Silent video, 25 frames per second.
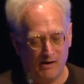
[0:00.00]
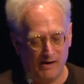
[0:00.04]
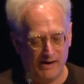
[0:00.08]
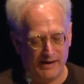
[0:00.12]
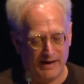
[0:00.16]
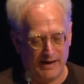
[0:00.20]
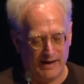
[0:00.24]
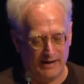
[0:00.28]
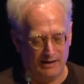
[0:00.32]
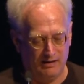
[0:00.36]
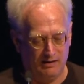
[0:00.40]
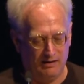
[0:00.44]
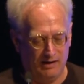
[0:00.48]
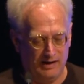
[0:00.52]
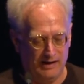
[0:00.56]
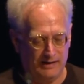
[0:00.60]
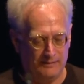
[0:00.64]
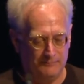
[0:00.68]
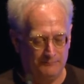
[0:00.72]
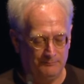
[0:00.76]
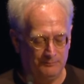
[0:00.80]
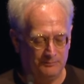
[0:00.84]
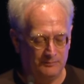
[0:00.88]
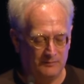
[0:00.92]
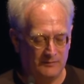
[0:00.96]
by AI,
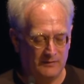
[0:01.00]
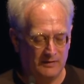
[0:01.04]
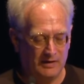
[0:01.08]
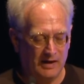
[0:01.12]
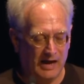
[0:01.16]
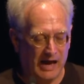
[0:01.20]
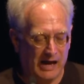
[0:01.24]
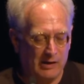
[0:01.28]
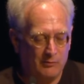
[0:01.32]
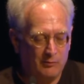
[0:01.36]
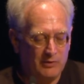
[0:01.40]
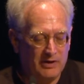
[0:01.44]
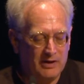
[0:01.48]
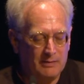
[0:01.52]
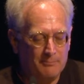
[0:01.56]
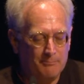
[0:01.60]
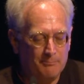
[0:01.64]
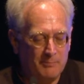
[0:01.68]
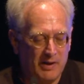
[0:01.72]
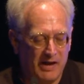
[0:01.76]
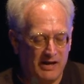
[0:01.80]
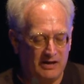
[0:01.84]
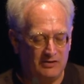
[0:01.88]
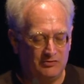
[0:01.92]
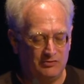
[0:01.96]
how we
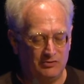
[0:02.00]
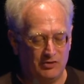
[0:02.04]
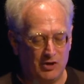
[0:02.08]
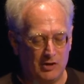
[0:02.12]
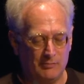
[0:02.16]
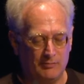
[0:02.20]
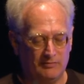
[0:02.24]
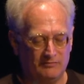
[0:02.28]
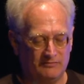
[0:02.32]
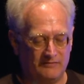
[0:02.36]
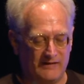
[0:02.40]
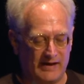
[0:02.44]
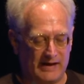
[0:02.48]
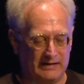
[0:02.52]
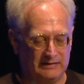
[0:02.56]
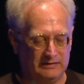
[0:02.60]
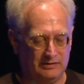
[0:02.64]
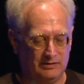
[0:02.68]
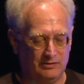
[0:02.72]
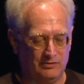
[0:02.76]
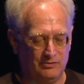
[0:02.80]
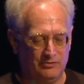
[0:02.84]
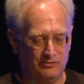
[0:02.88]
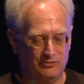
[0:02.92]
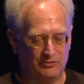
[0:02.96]
embed human
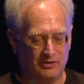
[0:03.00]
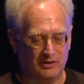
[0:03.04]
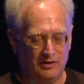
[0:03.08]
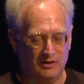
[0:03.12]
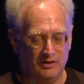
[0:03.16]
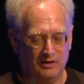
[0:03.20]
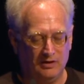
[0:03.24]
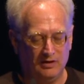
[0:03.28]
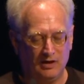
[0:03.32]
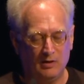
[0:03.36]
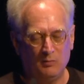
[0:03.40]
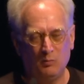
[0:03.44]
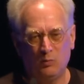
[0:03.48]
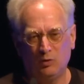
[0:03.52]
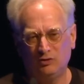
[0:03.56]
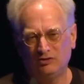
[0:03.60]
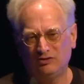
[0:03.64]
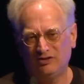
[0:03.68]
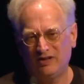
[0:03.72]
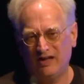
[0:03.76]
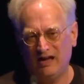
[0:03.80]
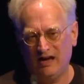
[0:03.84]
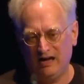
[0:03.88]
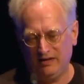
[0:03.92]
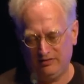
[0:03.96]
values, and what
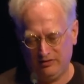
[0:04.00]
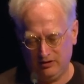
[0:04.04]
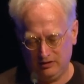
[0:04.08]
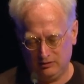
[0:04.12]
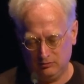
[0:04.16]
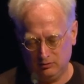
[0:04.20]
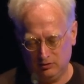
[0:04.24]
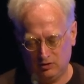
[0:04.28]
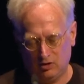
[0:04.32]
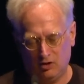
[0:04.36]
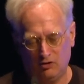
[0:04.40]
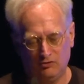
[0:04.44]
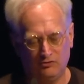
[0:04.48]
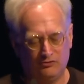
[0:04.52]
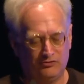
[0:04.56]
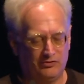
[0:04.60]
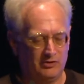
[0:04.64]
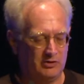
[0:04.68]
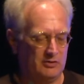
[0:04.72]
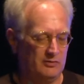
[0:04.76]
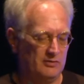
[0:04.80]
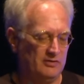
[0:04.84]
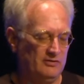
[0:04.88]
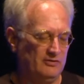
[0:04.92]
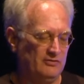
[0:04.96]
are the ethical
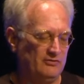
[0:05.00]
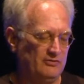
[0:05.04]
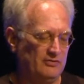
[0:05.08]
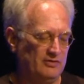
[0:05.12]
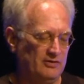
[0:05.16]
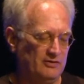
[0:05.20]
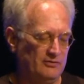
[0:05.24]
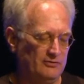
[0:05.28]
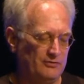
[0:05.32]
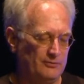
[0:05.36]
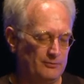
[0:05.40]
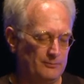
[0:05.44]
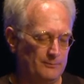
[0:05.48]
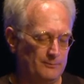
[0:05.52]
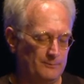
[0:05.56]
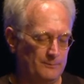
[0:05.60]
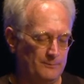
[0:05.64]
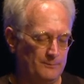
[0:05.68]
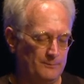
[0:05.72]
consequences.